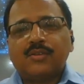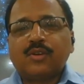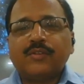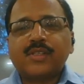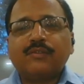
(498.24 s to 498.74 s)

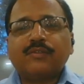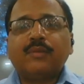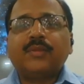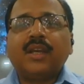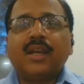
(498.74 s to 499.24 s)
So obviously
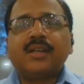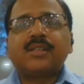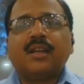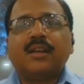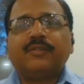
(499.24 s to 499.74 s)
from there
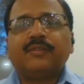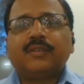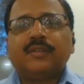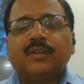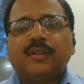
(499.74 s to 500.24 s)
itself,
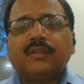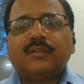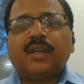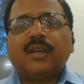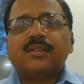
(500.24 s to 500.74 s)

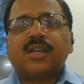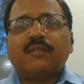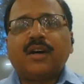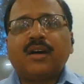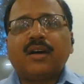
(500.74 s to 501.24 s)
their
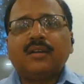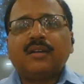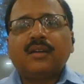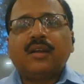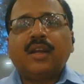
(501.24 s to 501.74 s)
Java
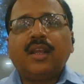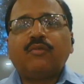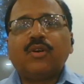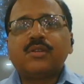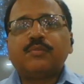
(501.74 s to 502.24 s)

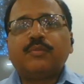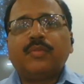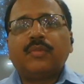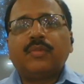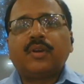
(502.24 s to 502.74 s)
name was
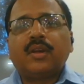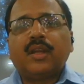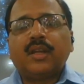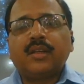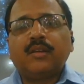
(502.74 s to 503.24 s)

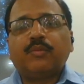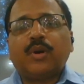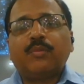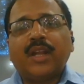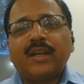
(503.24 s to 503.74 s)
getting
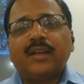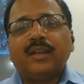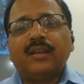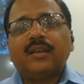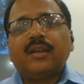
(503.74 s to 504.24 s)

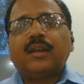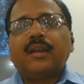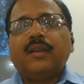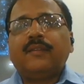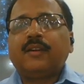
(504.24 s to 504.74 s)
popularity
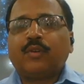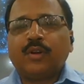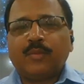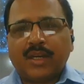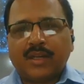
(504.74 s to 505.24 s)
in the
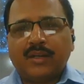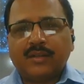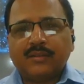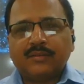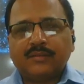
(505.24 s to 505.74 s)
world
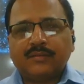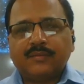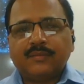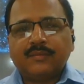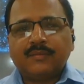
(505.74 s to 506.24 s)
market.
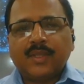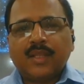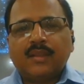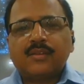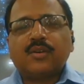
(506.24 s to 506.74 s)

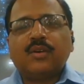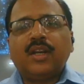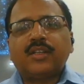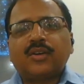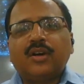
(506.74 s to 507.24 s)
So
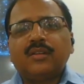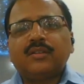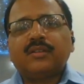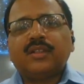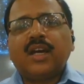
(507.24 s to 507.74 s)
later
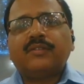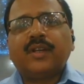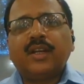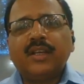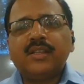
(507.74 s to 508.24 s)
on, they
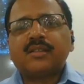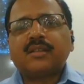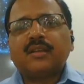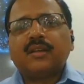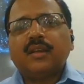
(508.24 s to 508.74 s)
have released,